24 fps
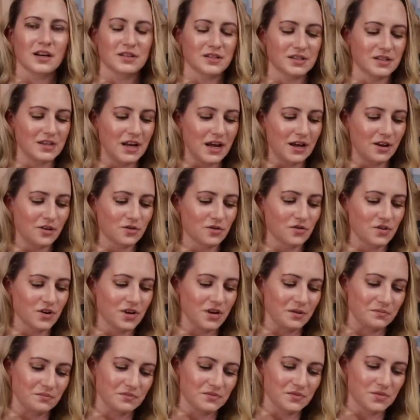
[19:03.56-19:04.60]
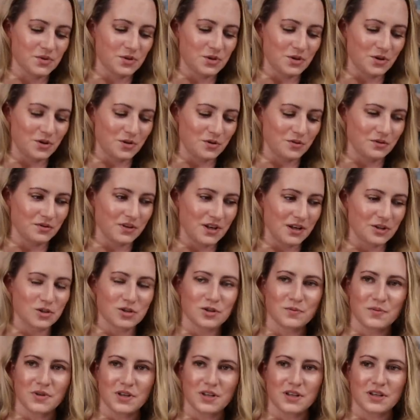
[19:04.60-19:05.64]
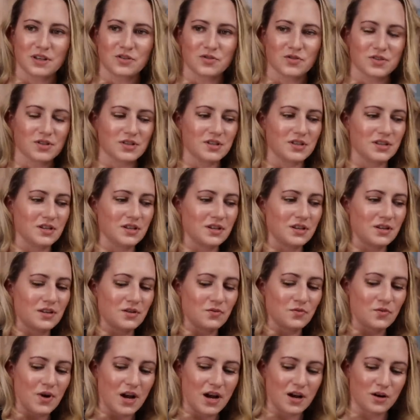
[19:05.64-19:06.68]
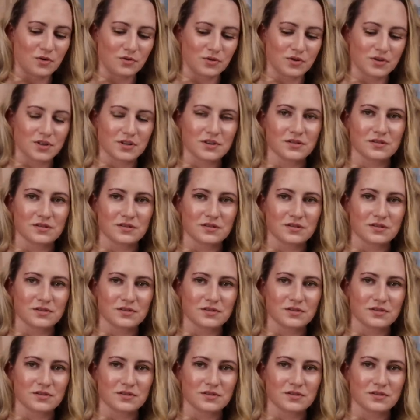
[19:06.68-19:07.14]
Snail Cream. So, that should be an interesting round.